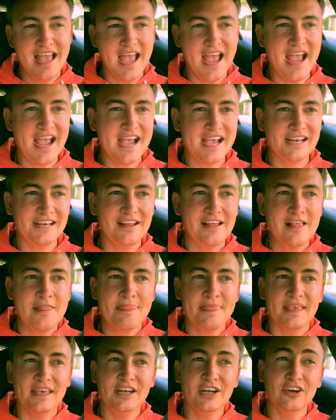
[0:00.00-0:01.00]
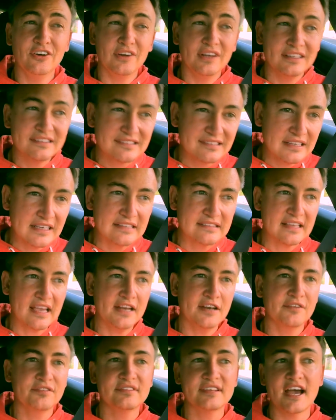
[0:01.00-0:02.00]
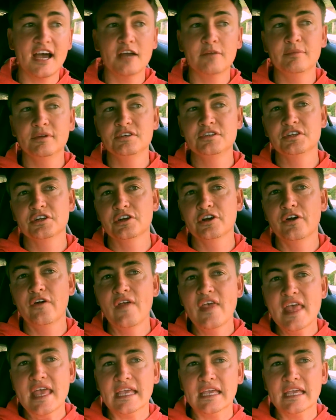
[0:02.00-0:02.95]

And, you know, it's kind of sad, but true.